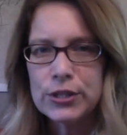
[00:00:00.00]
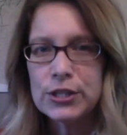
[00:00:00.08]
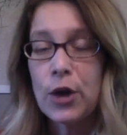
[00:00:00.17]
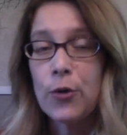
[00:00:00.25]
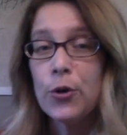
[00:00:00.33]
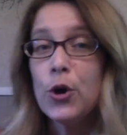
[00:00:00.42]

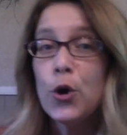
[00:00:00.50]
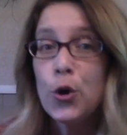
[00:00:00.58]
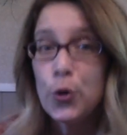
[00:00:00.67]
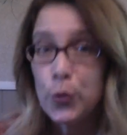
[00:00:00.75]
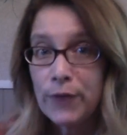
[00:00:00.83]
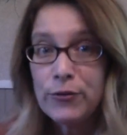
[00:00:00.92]
So
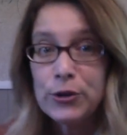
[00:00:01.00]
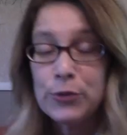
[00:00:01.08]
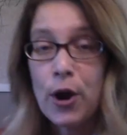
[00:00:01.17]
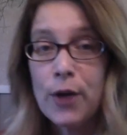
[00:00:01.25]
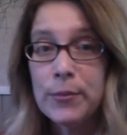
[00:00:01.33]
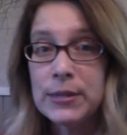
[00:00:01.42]
whoever you
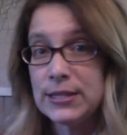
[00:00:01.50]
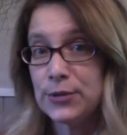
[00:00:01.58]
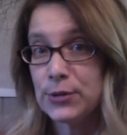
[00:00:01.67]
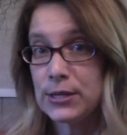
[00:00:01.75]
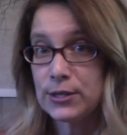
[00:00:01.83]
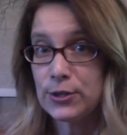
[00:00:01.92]
are,
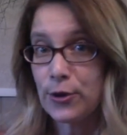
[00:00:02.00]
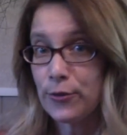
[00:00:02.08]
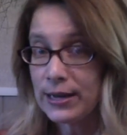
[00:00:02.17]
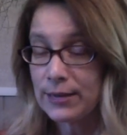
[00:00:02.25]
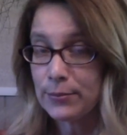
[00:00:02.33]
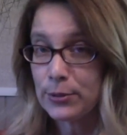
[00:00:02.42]
mysterious star
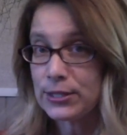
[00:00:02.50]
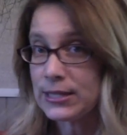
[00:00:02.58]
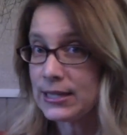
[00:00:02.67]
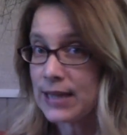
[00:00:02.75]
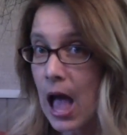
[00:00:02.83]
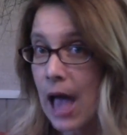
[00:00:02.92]
rating
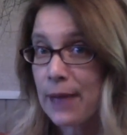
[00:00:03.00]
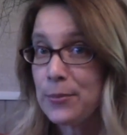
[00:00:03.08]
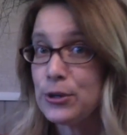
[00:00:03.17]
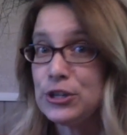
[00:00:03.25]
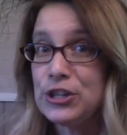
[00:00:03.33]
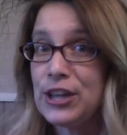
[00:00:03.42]
person, I
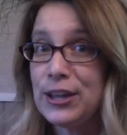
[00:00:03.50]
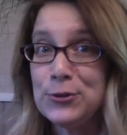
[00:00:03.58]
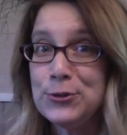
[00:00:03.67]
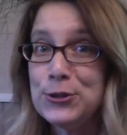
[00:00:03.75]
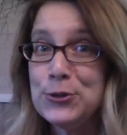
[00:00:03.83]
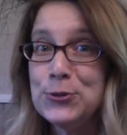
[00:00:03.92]
appreciate
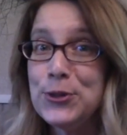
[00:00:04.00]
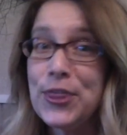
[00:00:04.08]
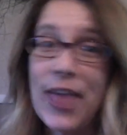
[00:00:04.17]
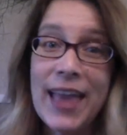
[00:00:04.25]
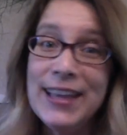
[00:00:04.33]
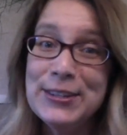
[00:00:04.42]
you too.
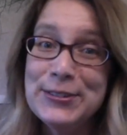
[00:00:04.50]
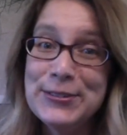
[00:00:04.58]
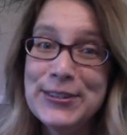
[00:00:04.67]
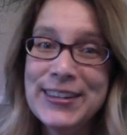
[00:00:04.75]
Thank you.